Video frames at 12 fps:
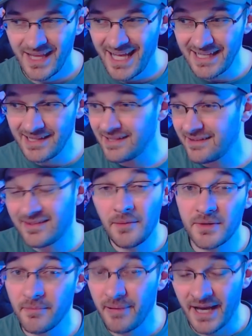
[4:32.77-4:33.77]
in
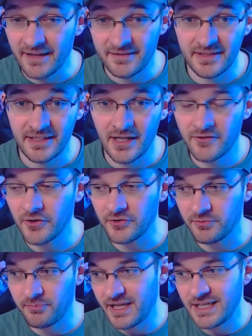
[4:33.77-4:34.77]
some capacity. Of
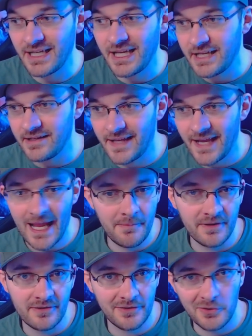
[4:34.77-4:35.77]
course, playing
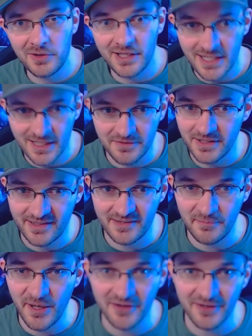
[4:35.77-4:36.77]
in-game is a totally different
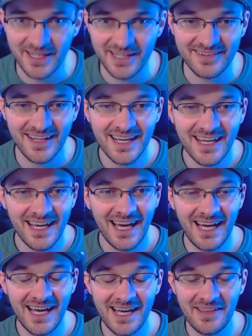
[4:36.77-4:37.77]
experience.
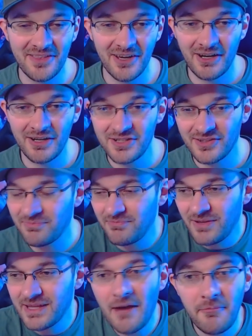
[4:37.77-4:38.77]
Though I just,
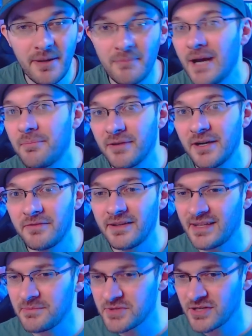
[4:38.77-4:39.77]
but that would be my
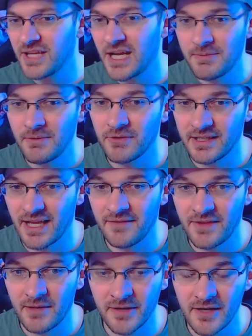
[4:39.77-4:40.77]
preference, and I'm sure a lot of people like to
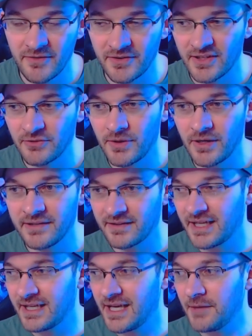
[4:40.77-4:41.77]
have that preference as well, as it
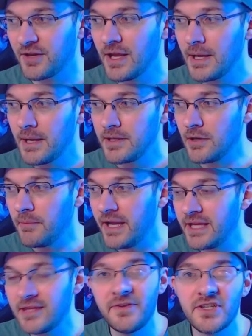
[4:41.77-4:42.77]
kind of helps, you know,
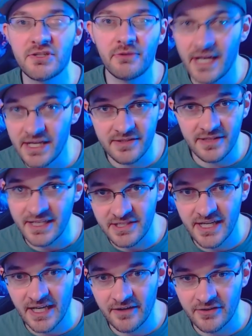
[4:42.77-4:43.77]
individualize each
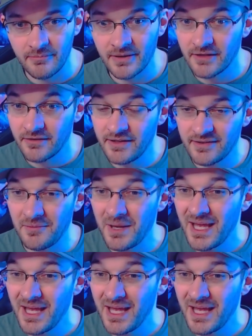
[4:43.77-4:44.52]
character. But there is some